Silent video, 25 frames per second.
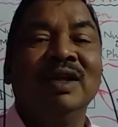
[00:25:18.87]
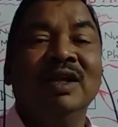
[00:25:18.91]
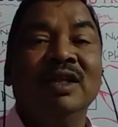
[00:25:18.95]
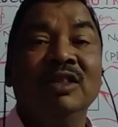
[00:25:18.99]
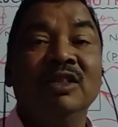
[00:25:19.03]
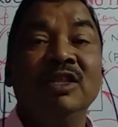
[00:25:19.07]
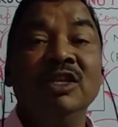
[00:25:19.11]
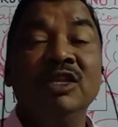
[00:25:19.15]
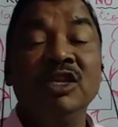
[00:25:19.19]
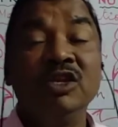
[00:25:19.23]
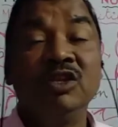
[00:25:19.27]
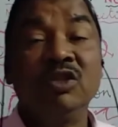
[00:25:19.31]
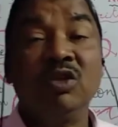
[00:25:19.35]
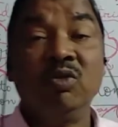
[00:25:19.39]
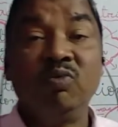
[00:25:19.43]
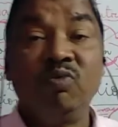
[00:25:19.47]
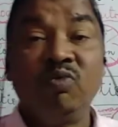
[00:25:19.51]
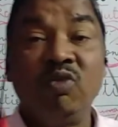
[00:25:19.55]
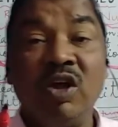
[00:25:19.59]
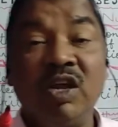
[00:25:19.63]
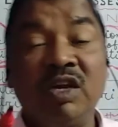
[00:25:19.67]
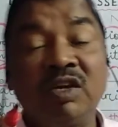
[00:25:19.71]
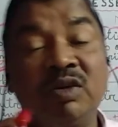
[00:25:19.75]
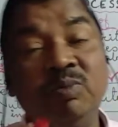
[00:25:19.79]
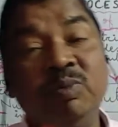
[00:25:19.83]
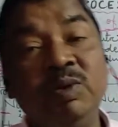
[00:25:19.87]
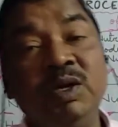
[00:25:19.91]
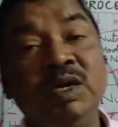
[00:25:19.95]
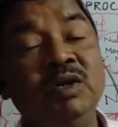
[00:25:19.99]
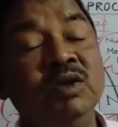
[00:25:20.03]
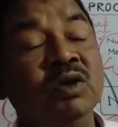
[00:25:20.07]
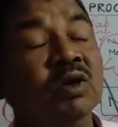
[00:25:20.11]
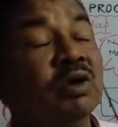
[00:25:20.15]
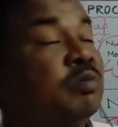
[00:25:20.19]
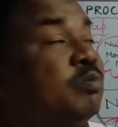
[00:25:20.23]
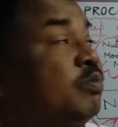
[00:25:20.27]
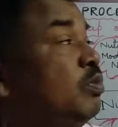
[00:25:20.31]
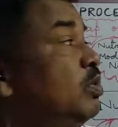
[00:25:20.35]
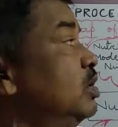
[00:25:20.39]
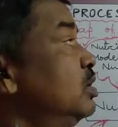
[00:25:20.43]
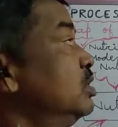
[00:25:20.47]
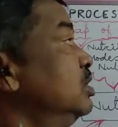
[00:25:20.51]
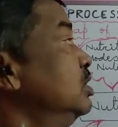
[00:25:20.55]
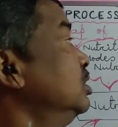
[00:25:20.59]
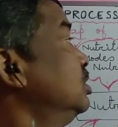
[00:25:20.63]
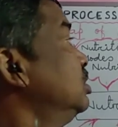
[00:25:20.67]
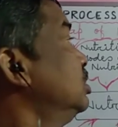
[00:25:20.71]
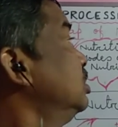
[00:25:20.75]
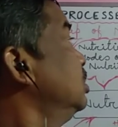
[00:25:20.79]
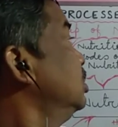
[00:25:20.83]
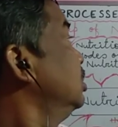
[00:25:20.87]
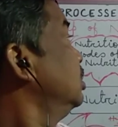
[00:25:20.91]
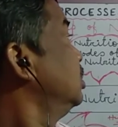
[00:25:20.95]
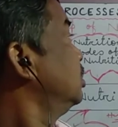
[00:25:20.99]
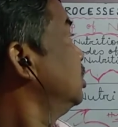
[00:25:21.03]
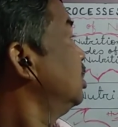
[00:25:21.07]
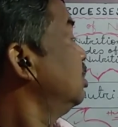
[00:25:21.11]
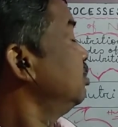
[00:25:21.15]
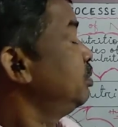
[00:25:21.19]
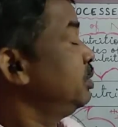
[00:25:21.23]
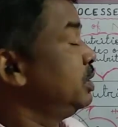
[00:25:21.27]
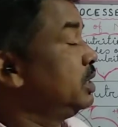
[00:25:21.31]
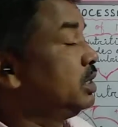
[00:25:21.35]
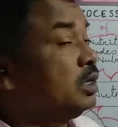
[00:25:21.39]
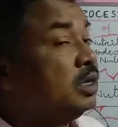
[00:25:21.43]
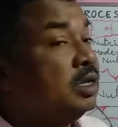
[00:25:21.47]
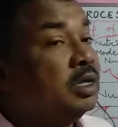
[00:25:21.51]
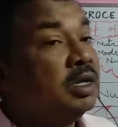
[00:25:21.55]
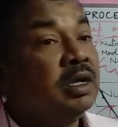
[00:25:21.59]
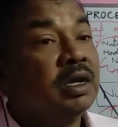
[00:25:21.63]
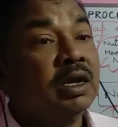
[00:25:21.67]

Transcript: this is the first video for this topic,